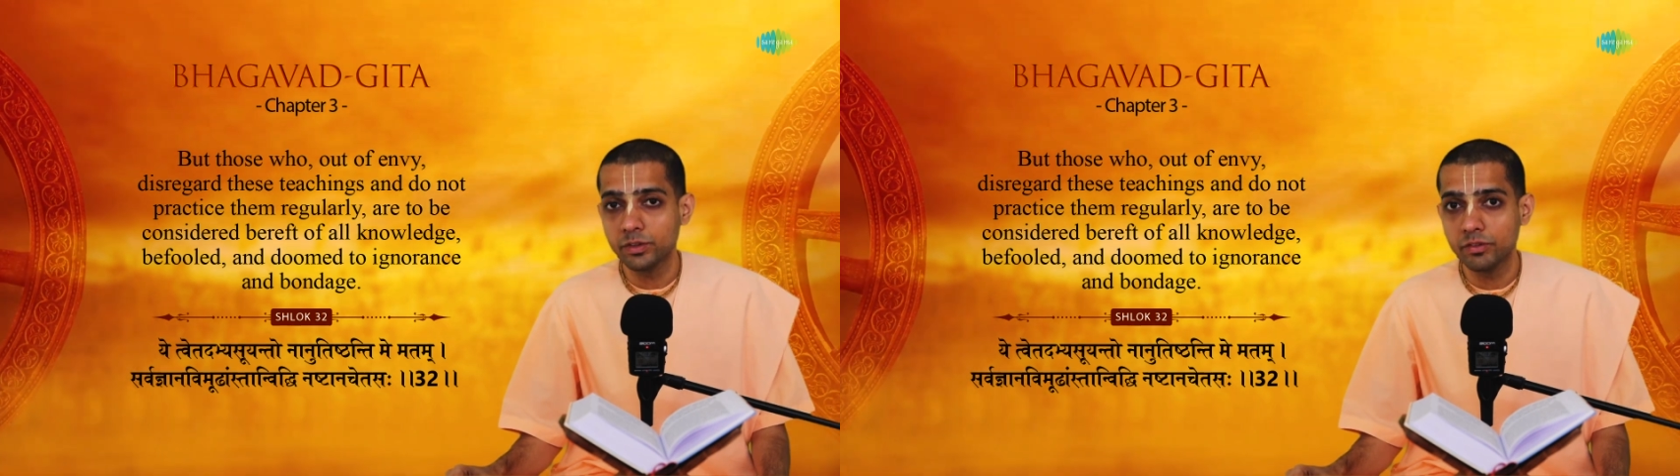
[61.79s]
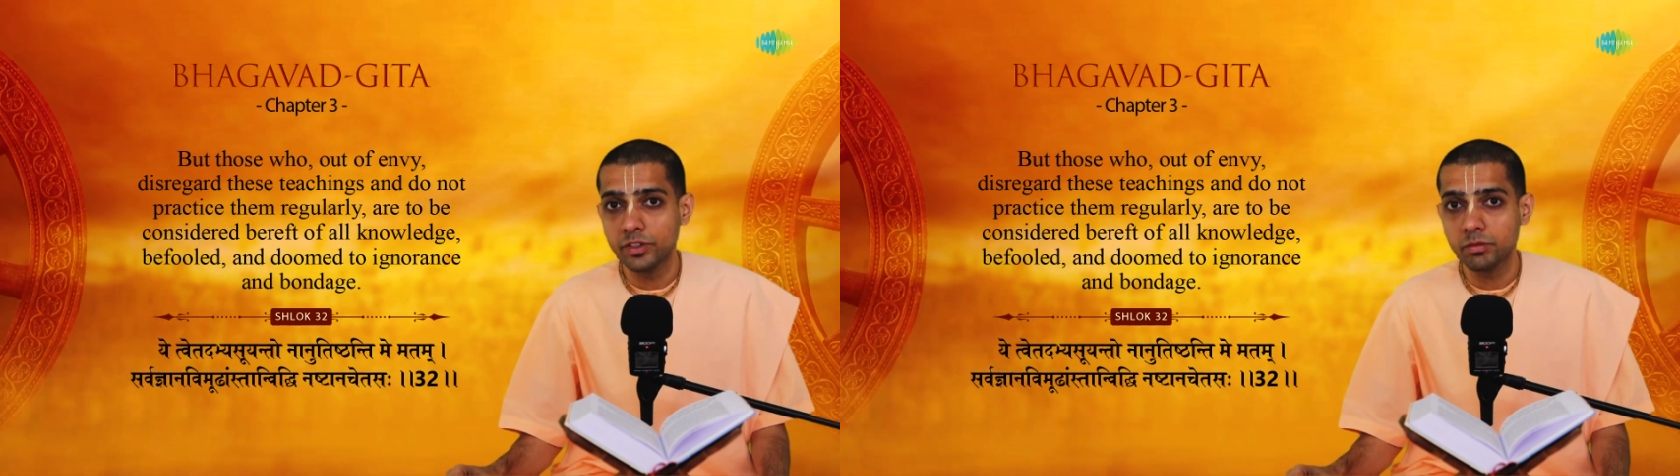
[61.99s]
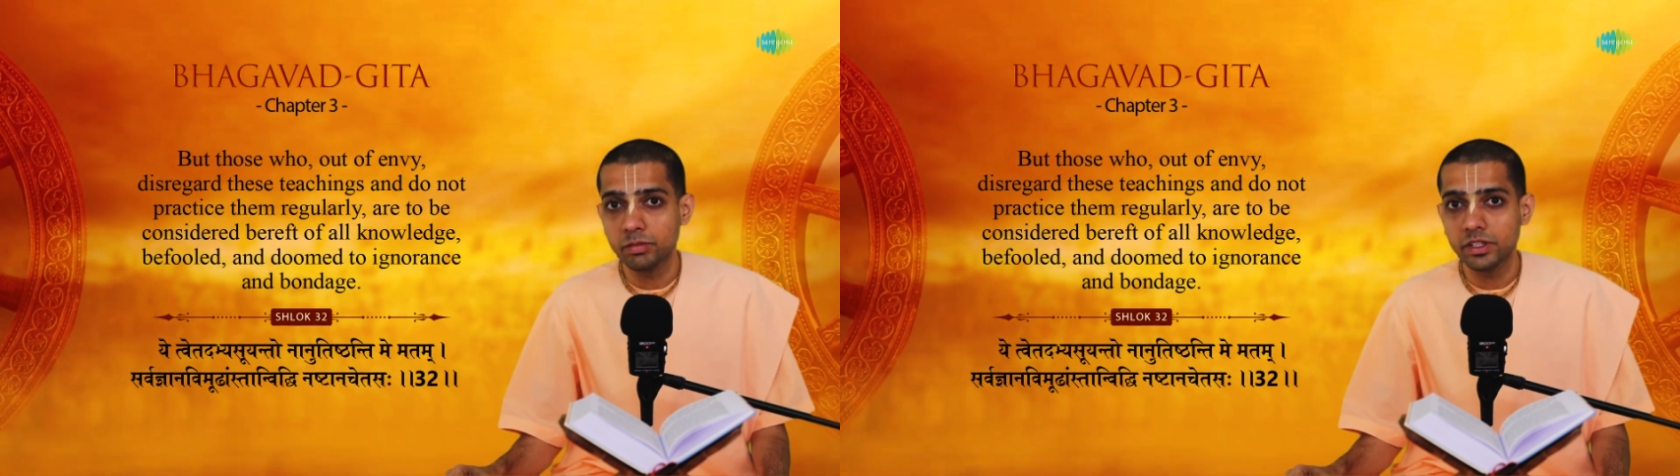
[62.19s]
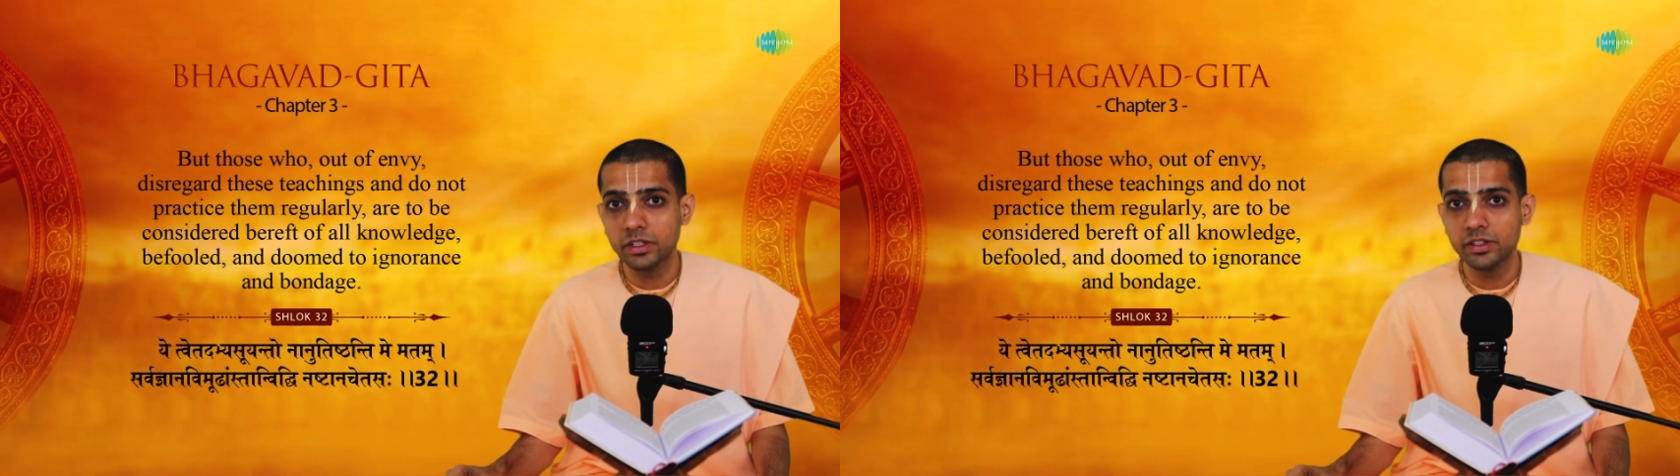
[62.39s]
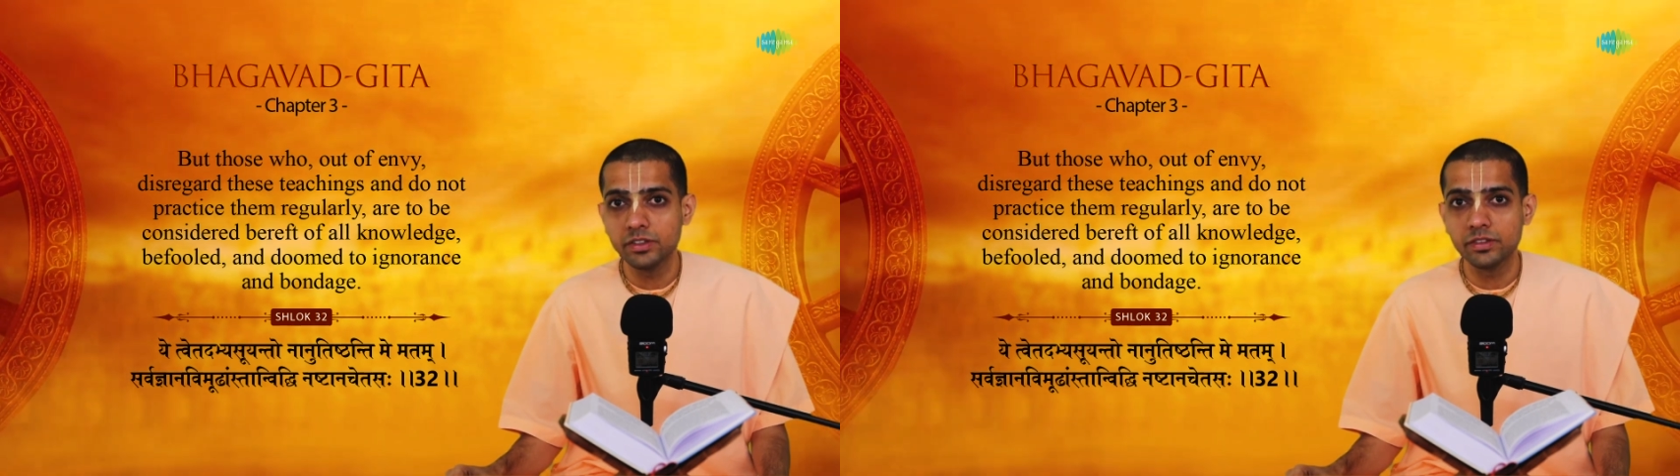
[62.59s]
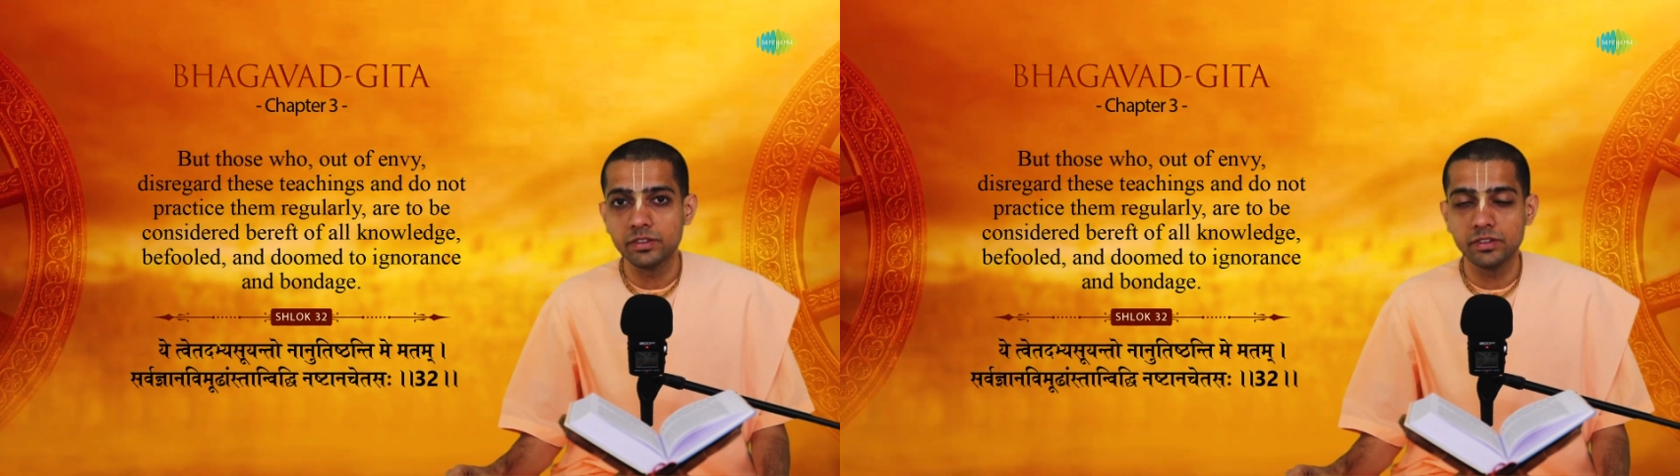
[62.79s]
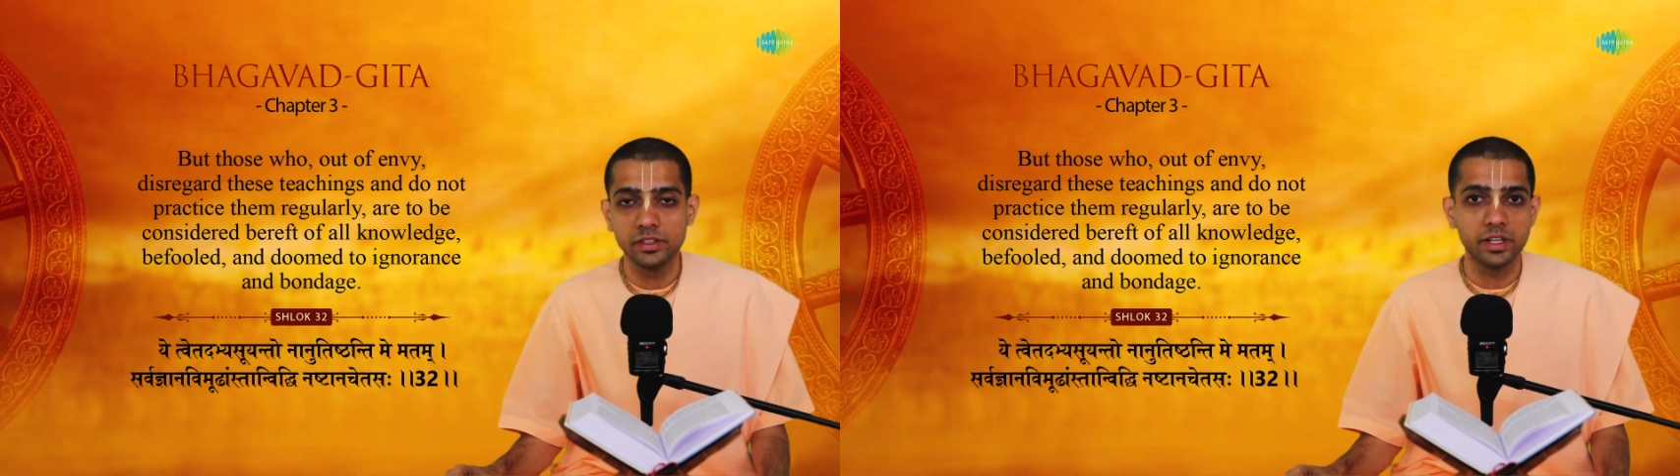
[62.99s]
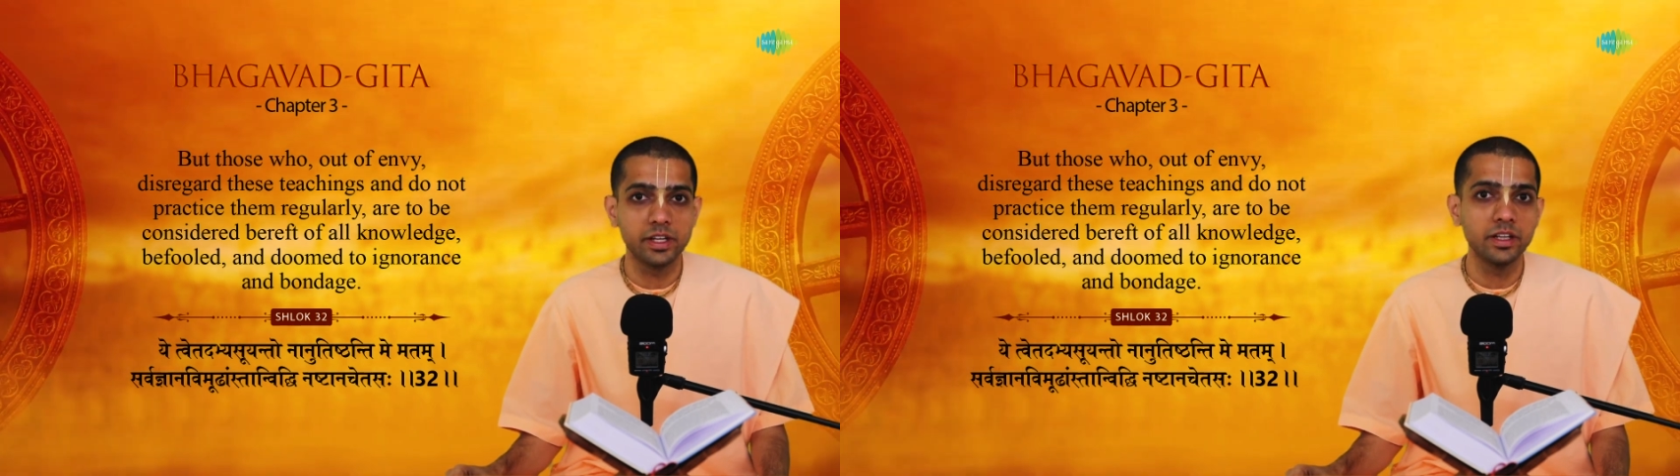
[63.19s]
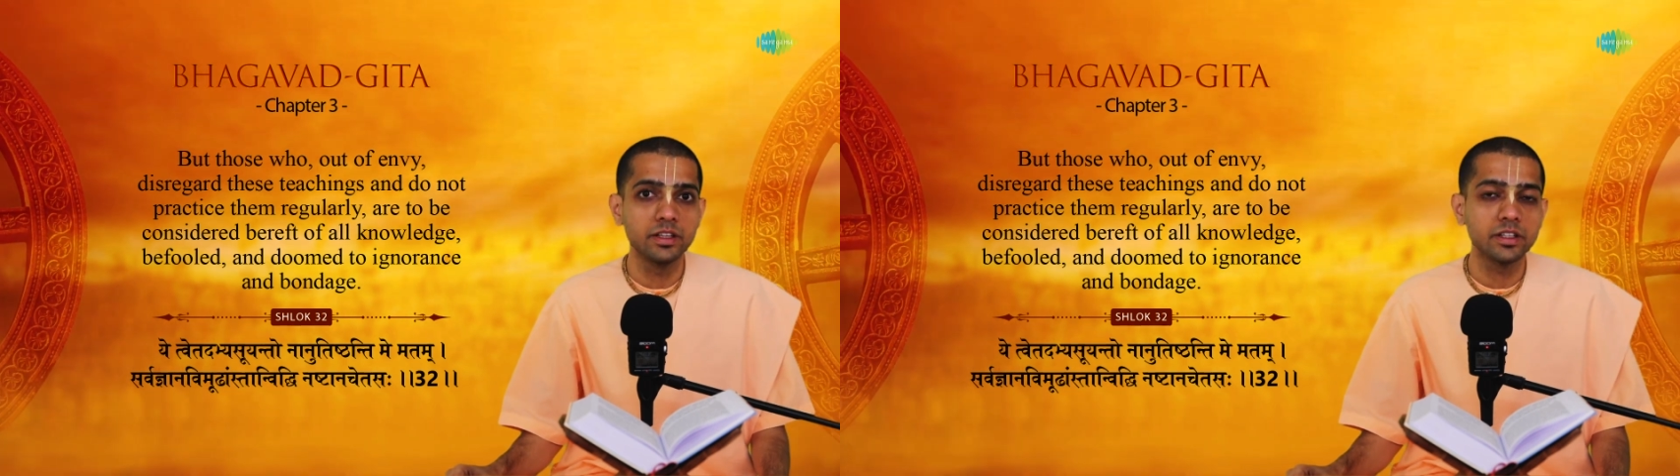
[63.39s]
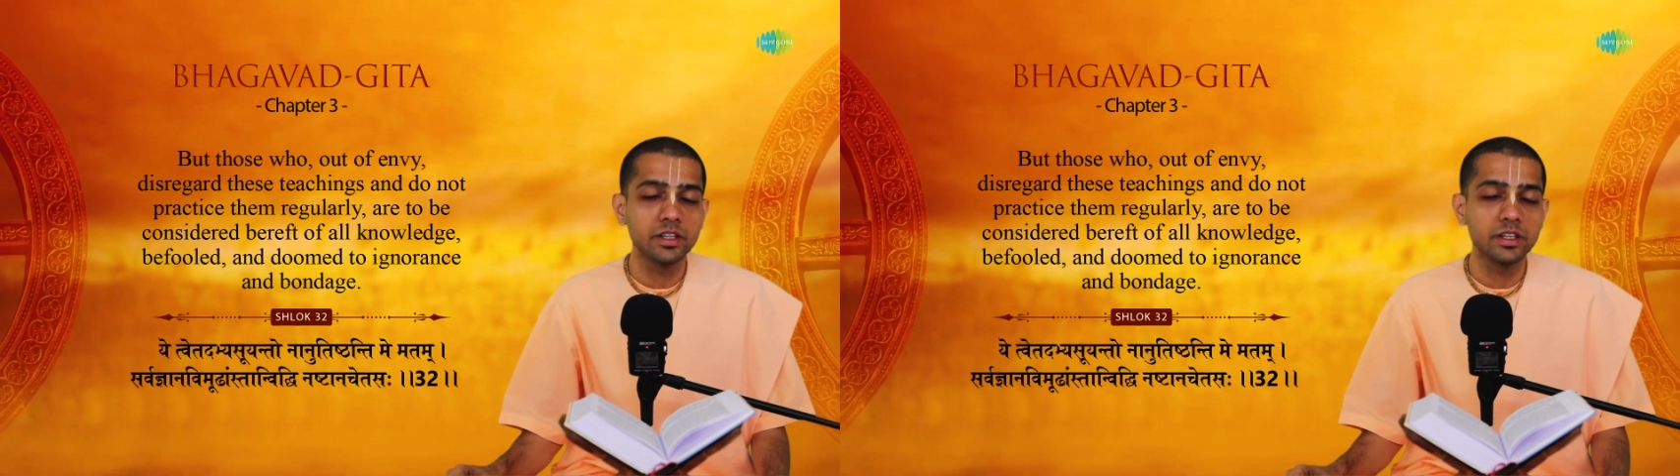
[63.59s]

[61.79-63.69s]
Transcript: of their parents, their health,